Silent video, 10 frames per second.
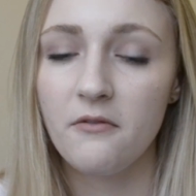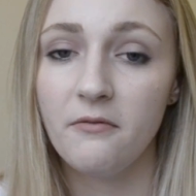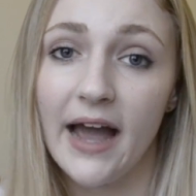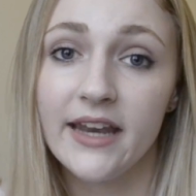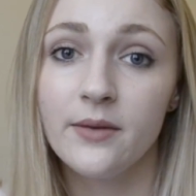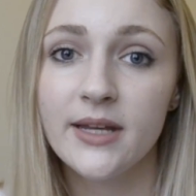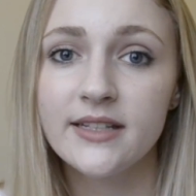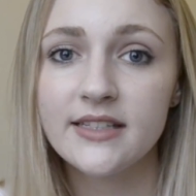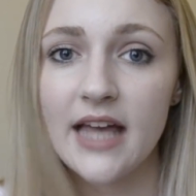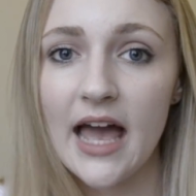
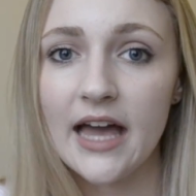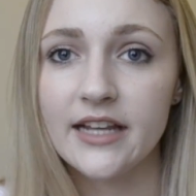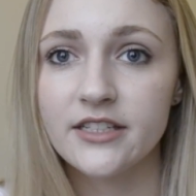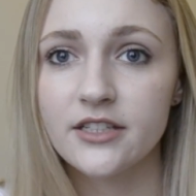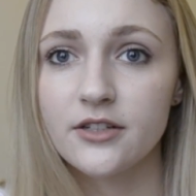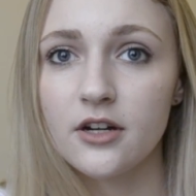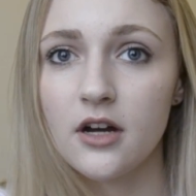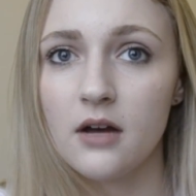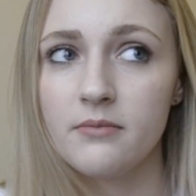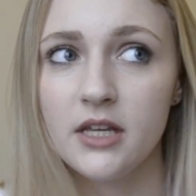vitamins and
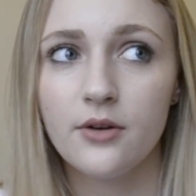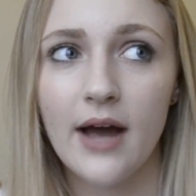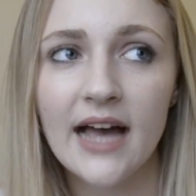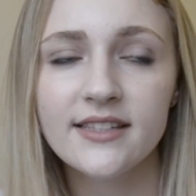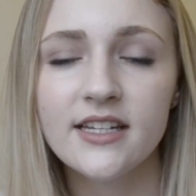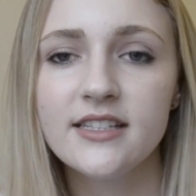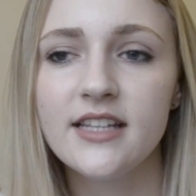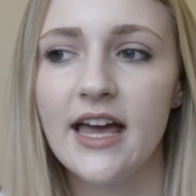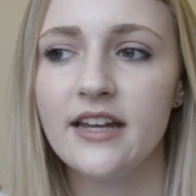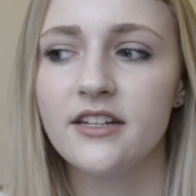amino acids
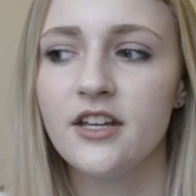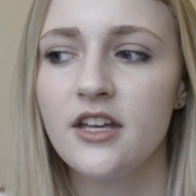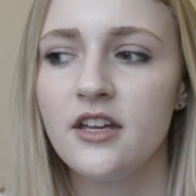and